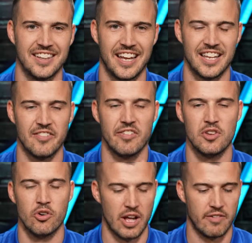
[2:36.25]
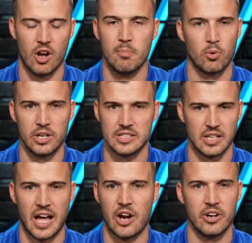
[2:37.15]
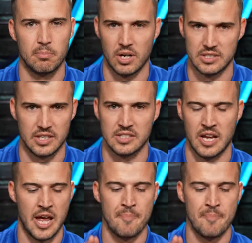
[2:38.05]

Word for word: Like if you don't have an onboarding, a hiring process,